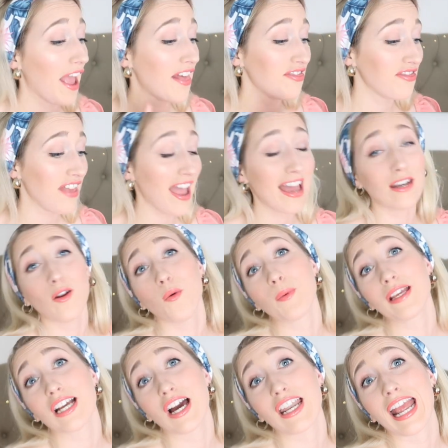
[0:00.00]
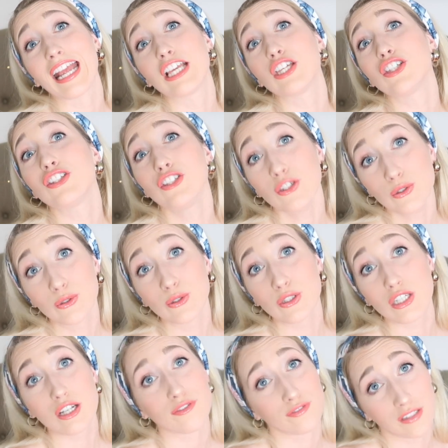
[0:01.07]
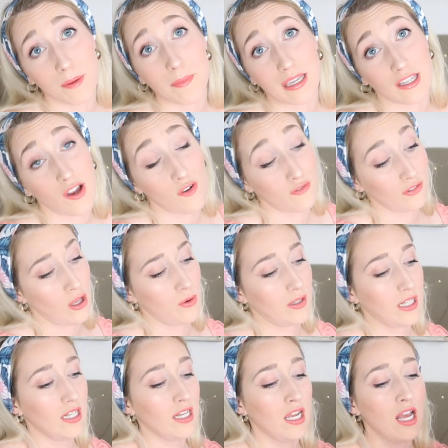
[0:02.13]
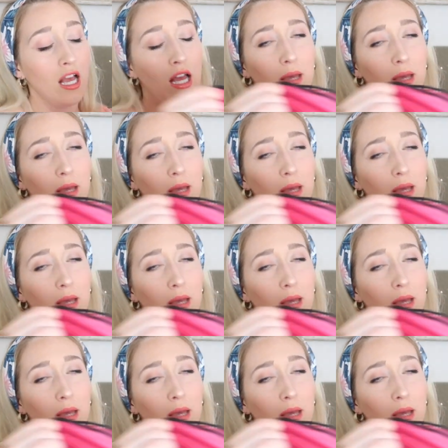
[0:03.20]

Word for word: And then we got a huge flamingo floaty,